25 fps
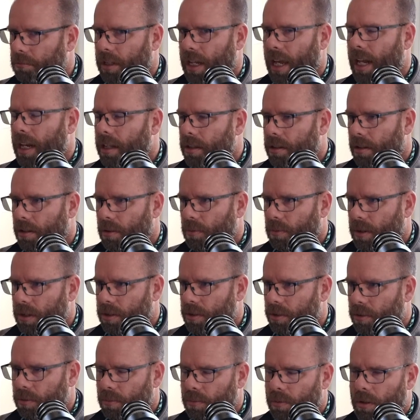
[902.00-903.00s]
anything that we
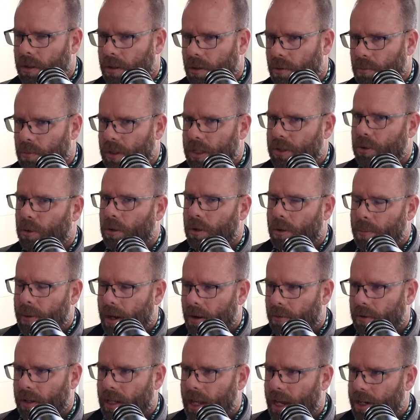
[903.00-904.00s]
do, we talk
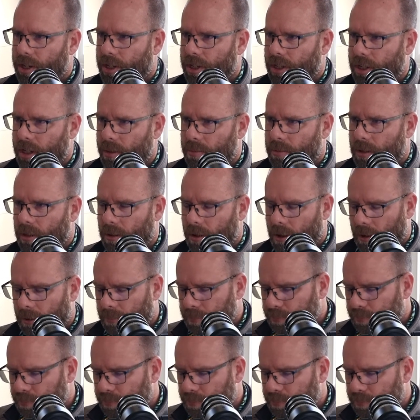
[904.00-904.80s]
about relationships a lot.